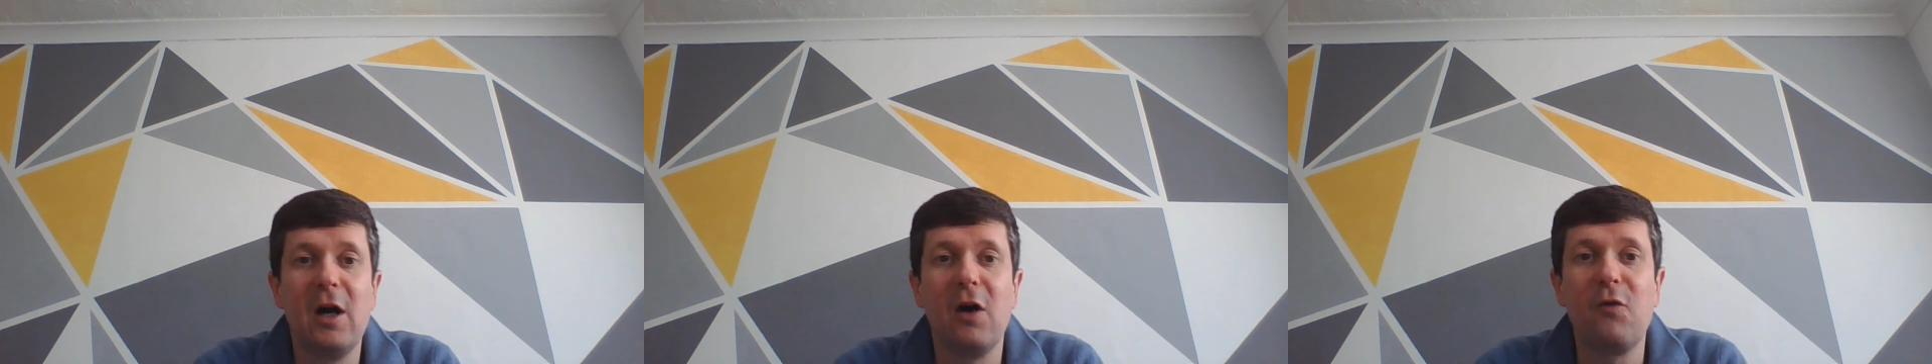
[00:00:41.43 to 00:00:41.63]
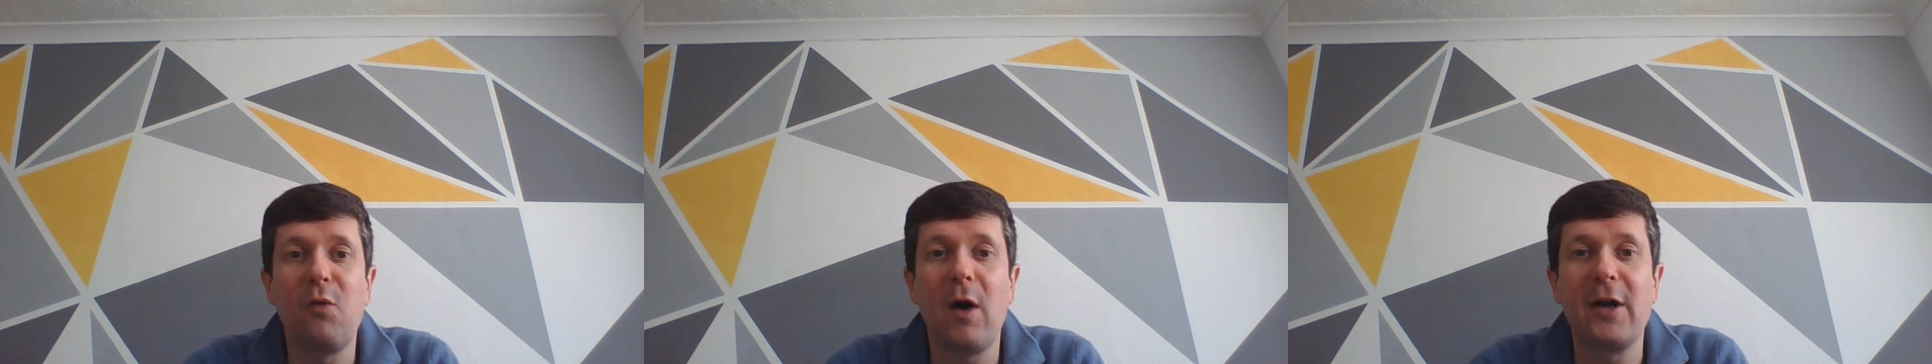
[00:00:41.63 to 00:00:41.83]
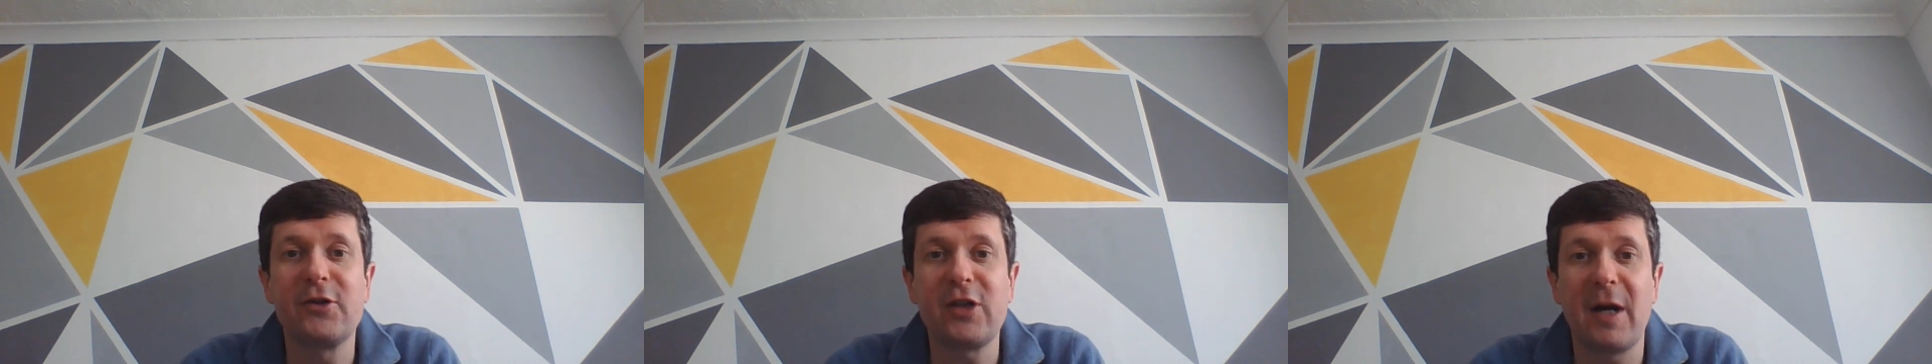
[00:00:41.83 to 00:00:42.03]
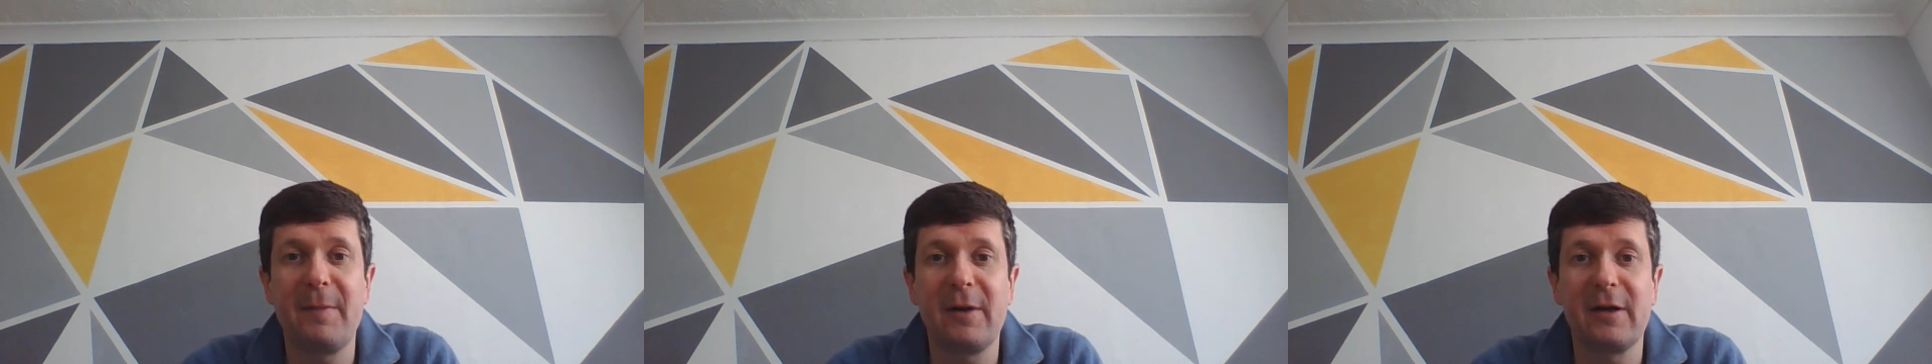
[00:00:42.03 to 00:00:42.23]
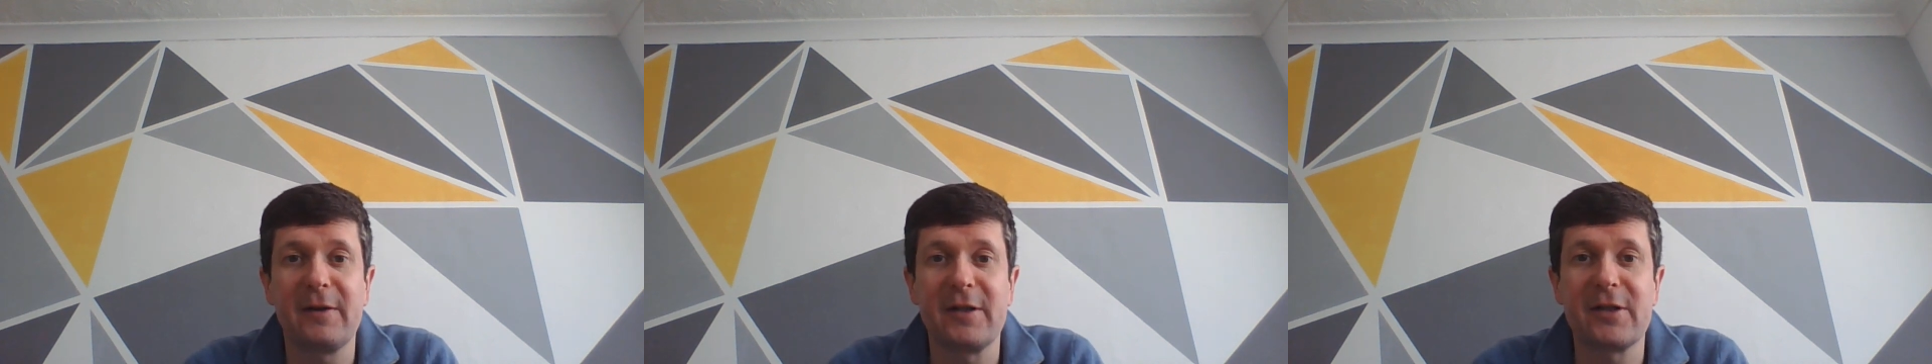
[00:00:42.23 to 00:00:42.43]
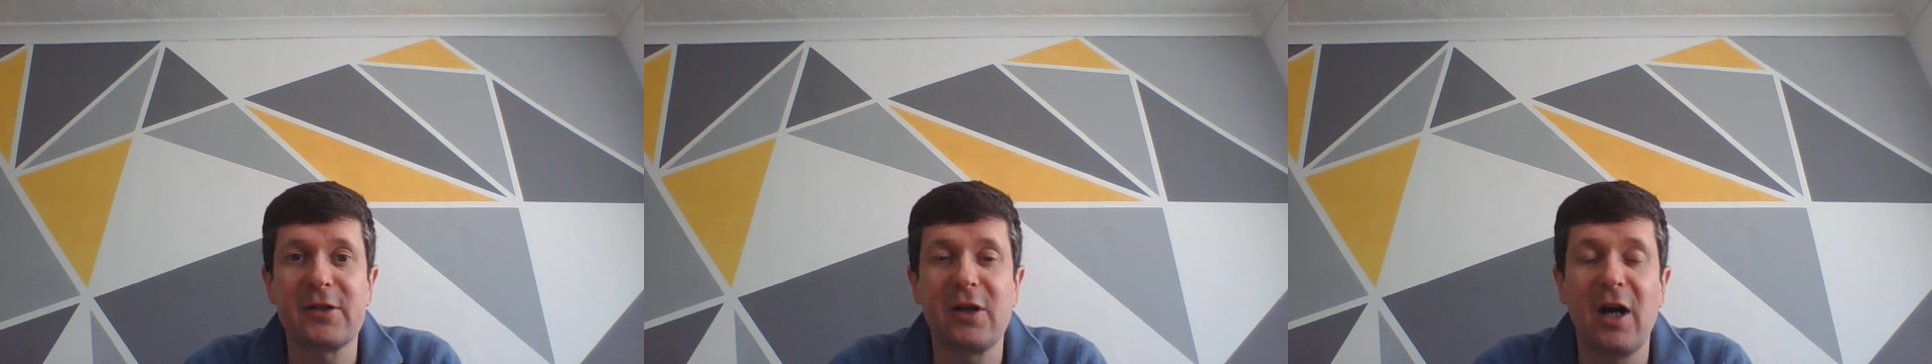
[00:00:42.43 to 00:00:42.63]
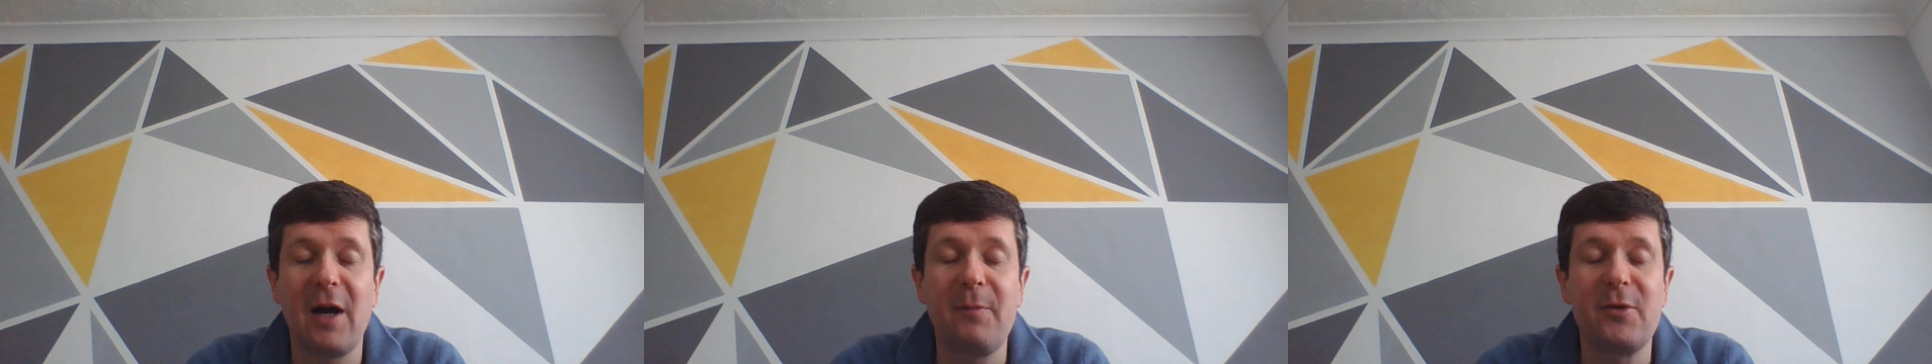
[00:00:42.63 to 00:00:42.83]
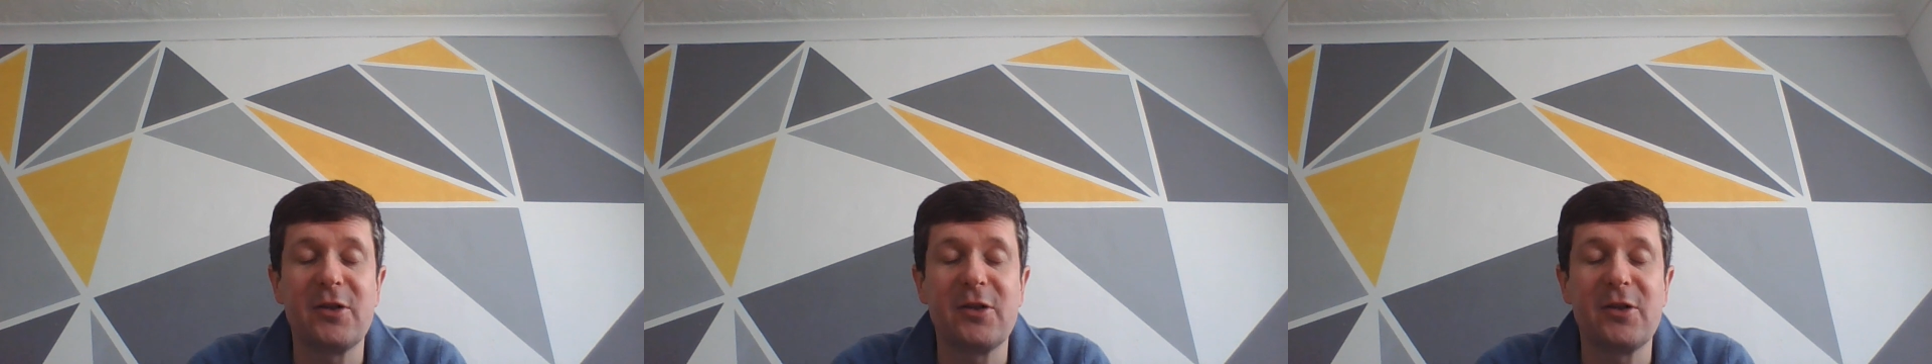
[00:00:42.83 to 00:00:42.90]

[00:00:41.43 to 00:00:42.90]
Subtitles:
of Whitechapel at this time,